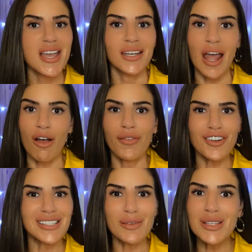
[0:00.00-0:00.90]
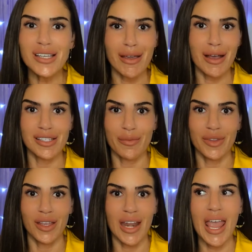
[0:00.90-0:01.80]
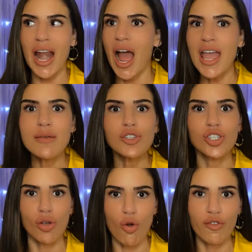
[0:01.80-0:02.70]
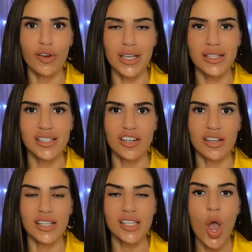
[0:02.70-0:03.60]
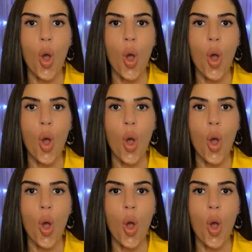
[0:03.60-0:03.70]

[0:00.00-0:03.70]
Now, first, let me tell y'all something, and I am so freaking serious.